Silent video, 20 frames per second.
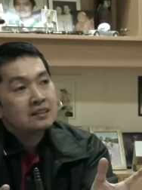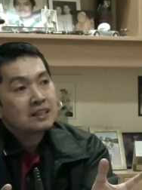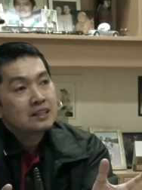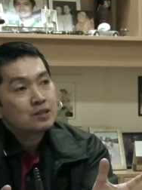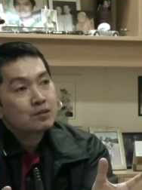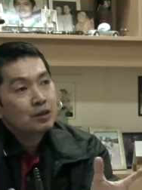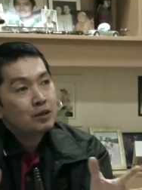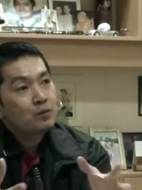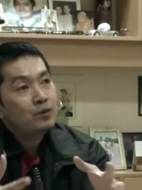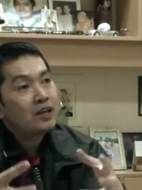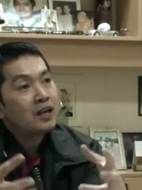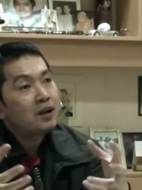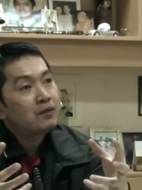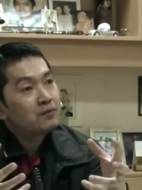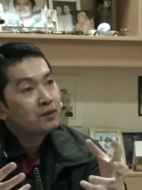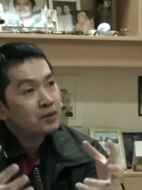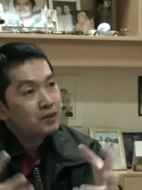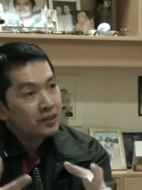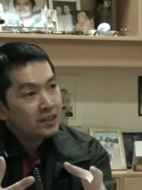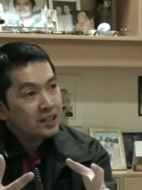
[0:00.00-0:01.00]
that's why we
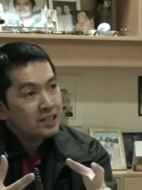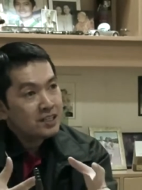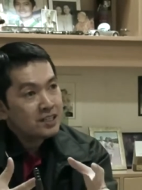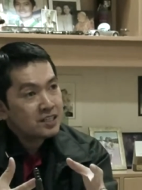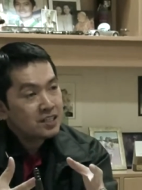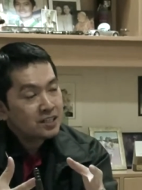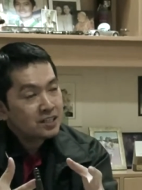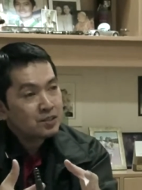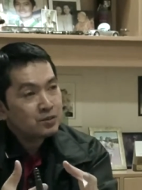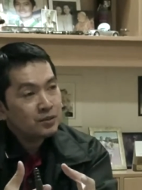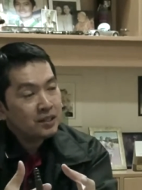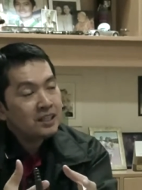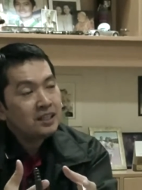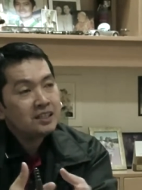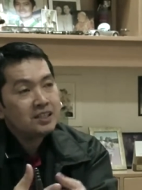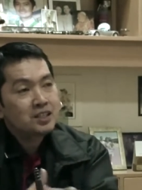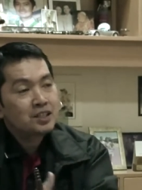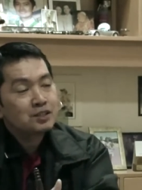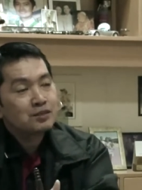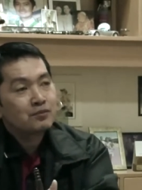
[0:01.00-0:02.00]
have a race
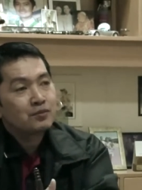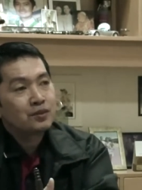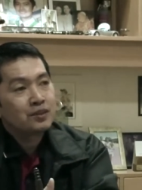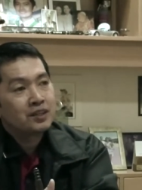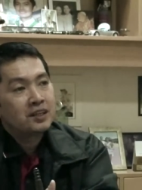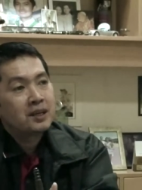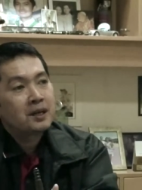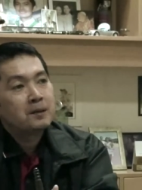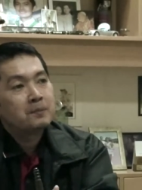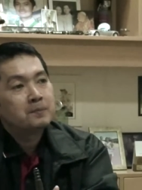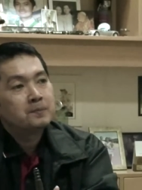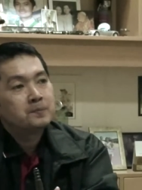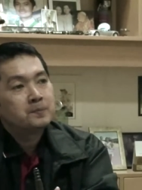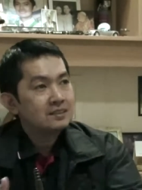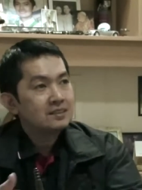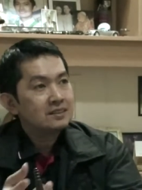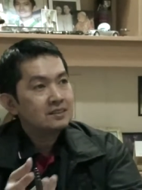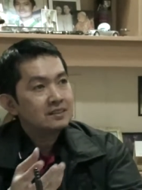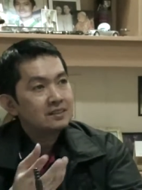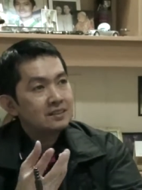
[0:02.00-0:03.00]
really just for them.
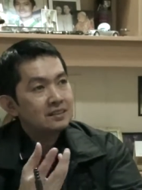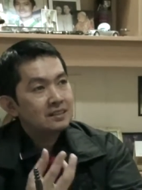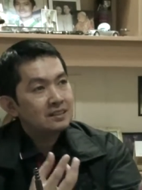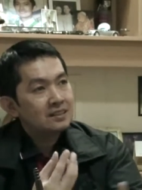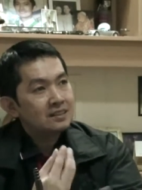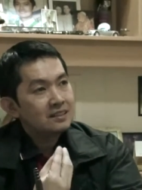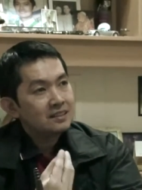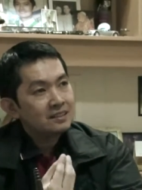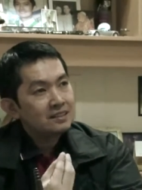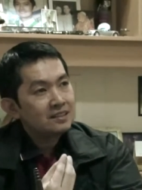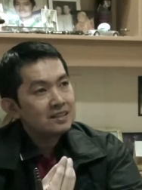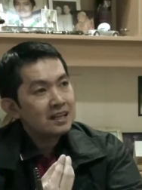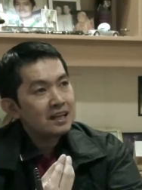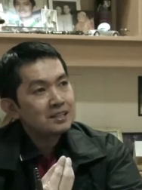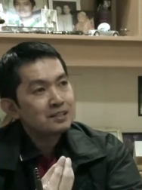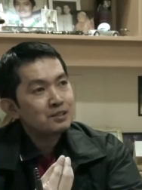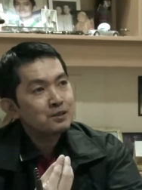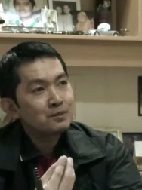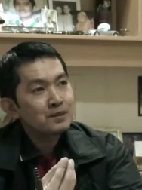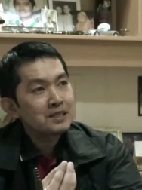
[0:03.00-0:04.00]
There
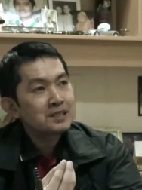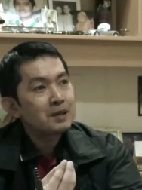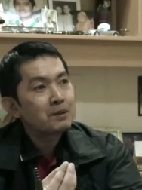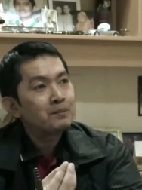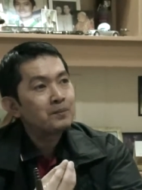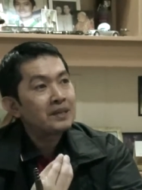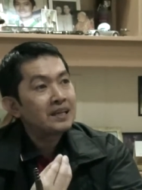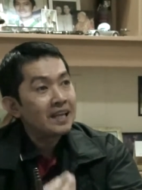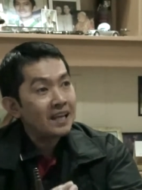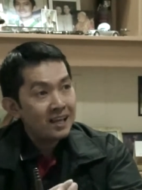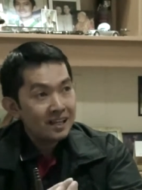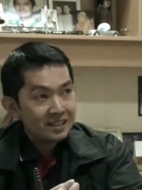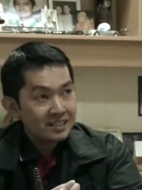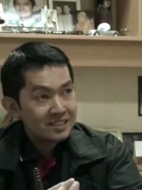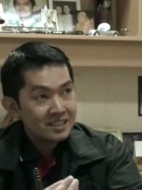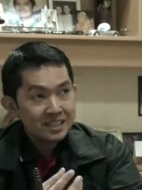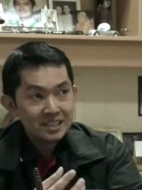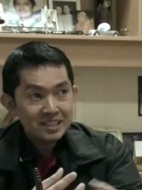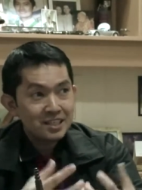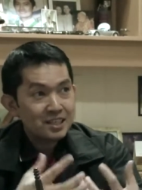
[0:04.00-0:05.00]
has to be something
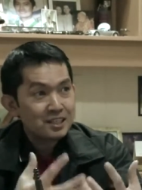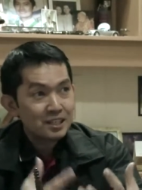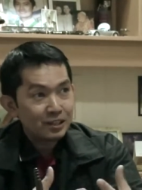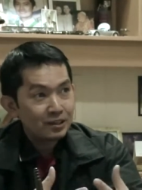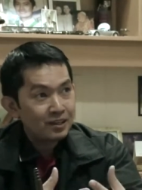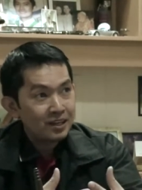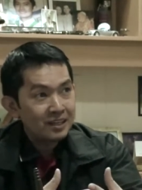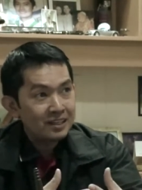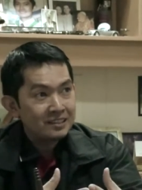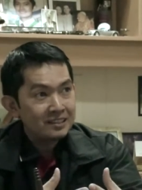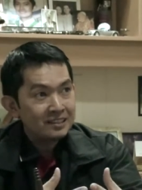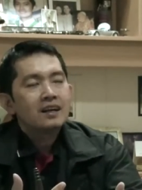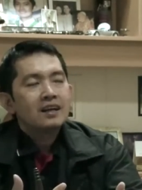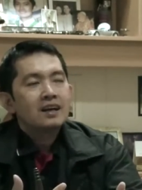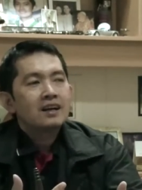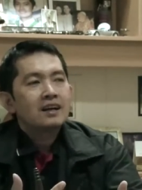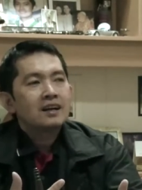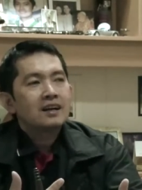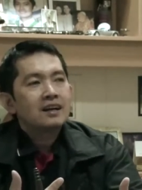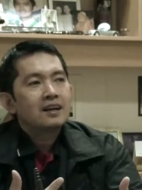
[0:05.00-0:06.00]
else, not just a run.
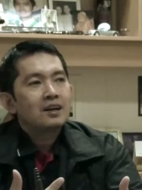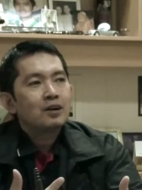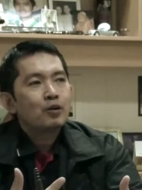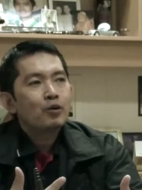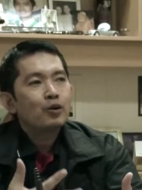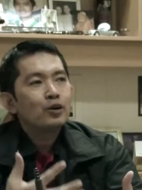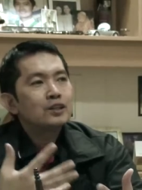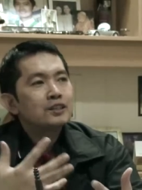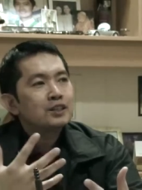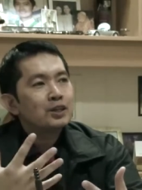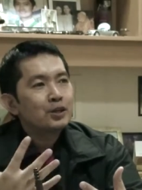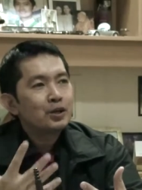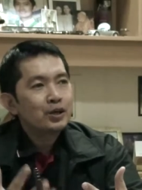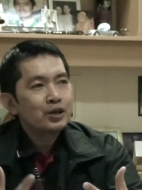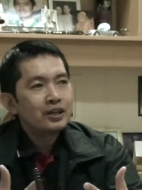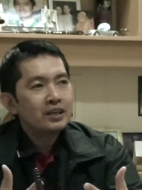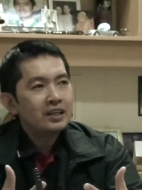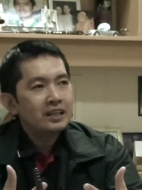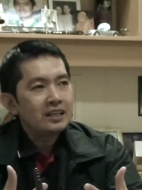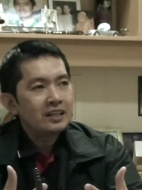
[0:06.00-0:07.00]
All the
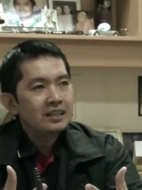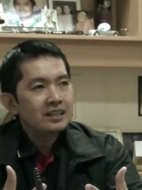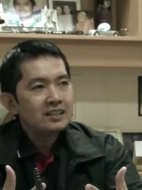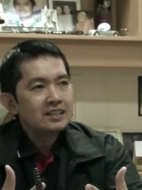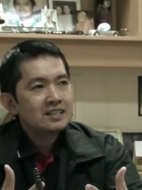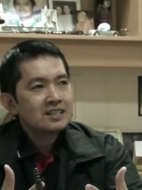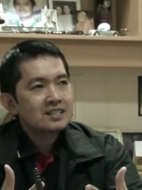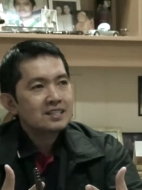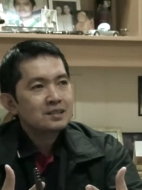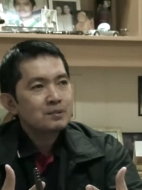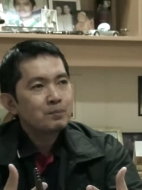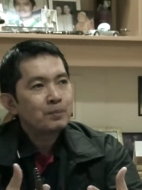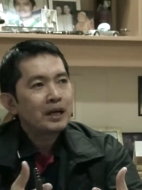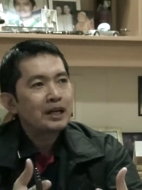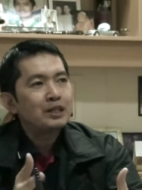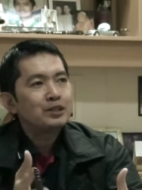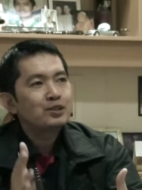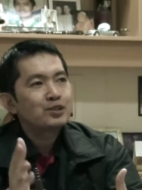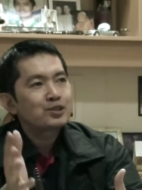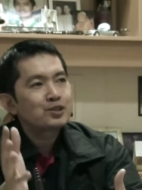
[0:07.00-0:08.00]
earnings
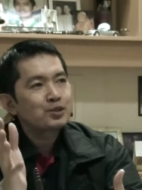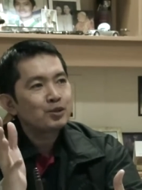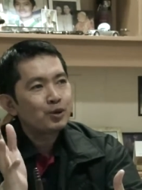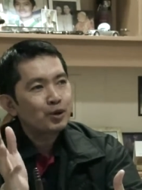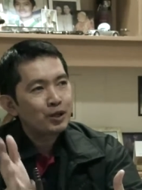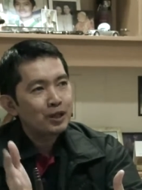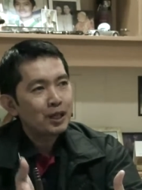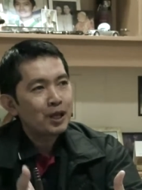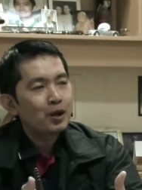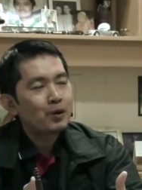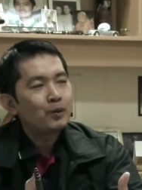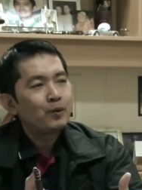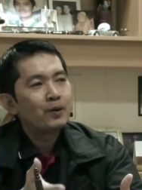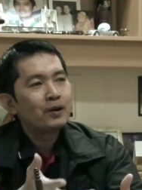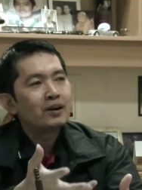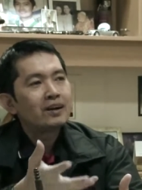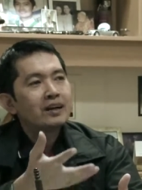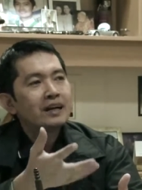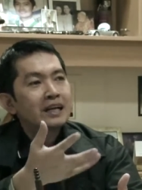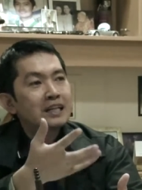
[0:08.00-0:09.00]
minus all
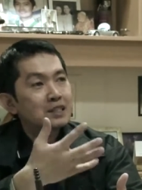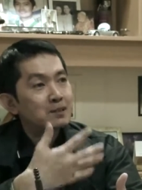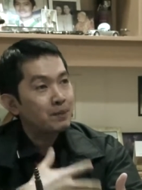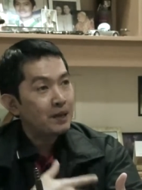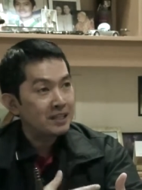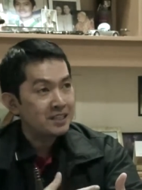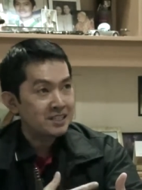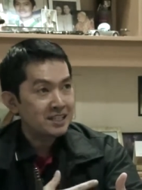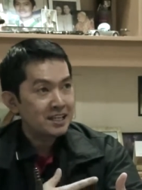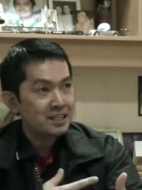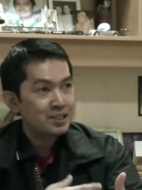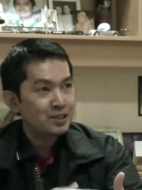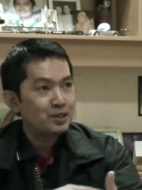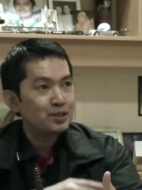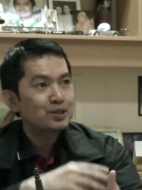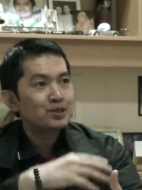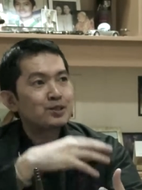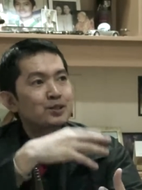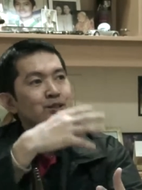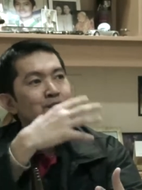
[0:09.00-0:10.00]
our expenses,
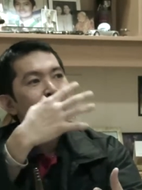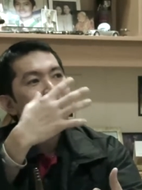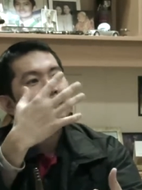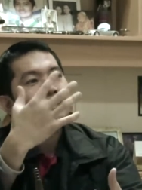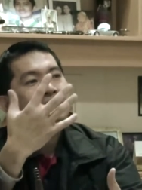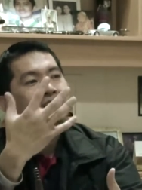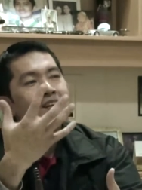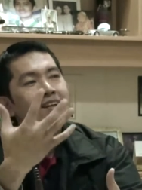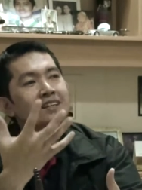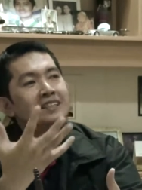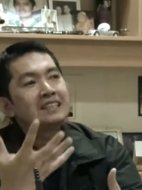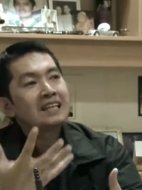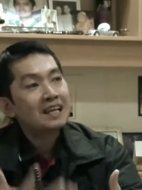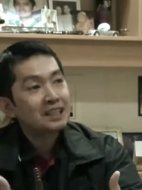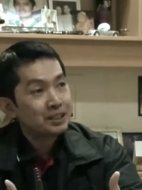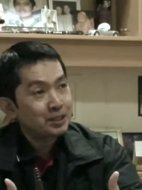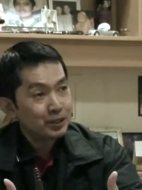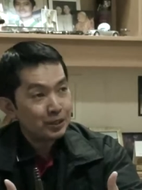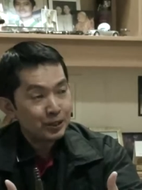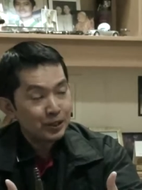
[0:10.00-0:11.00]
no? So the
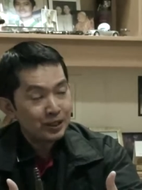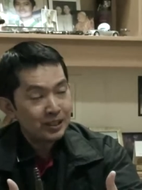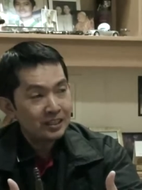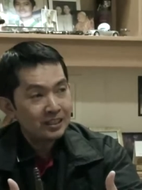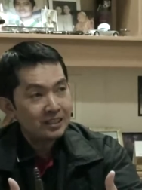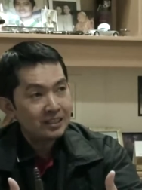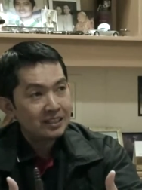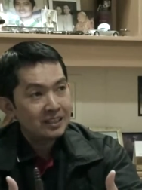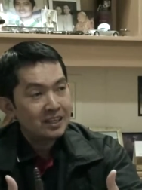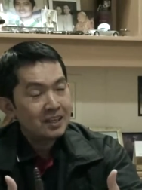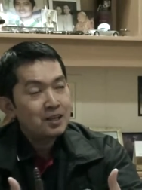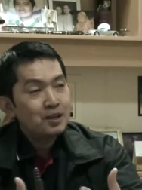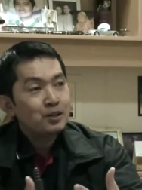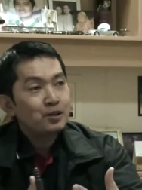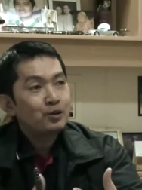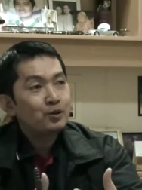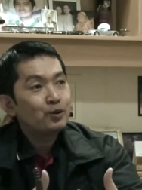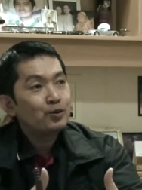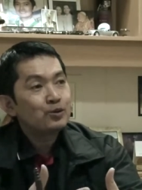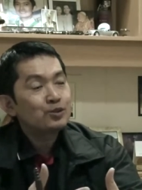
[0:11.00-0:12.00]
net earning
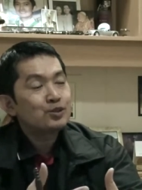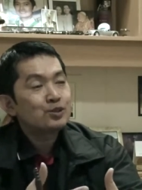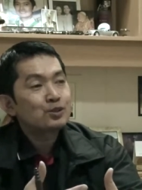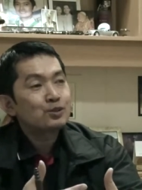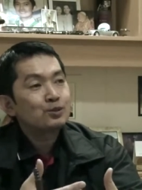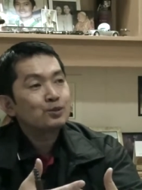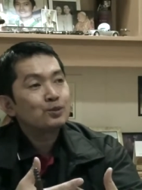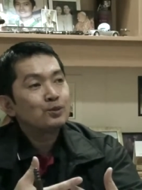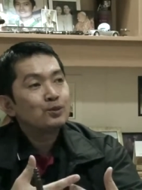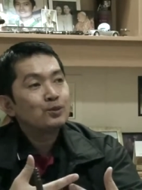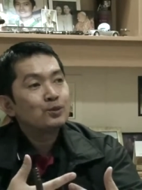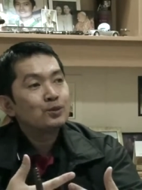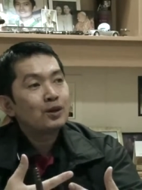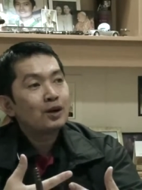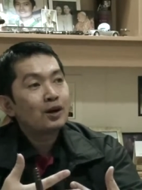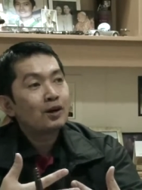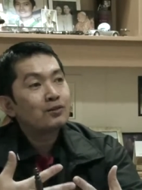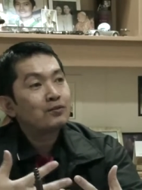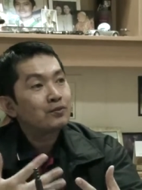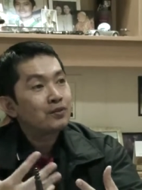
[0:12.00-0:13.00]
goes to
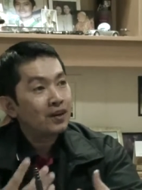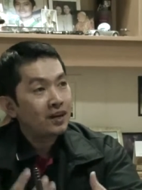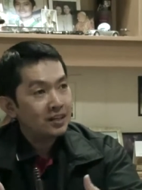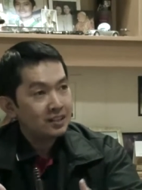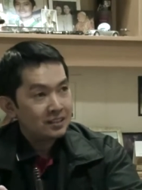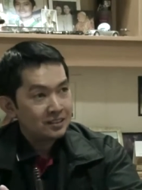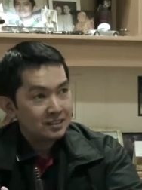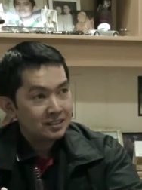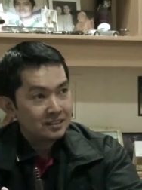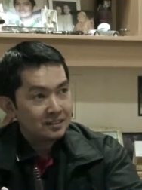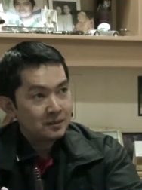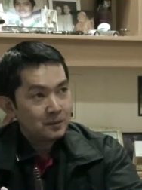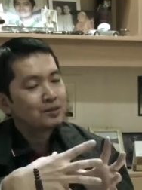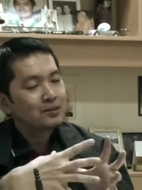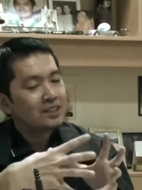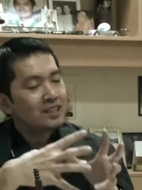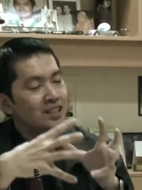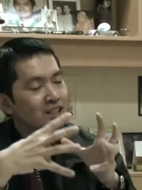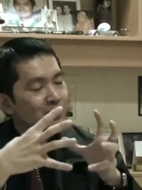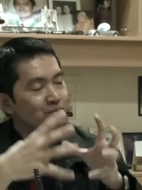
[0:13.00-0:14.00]
a fund.
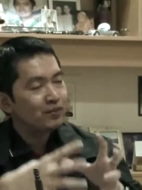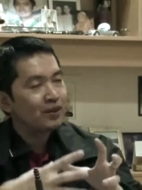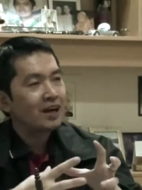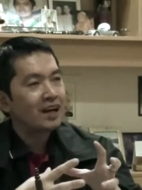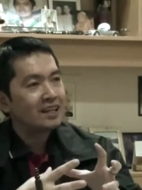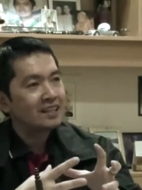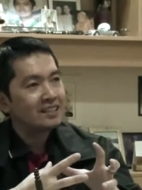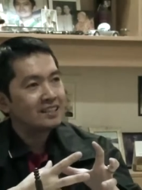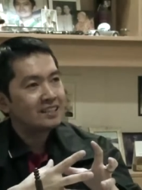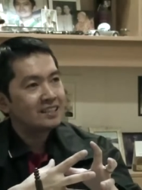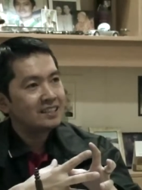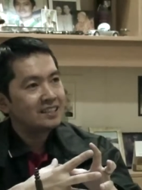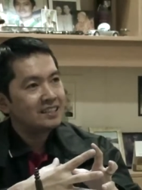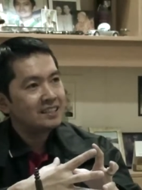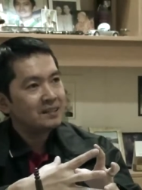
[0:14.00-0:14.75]
Now this fund,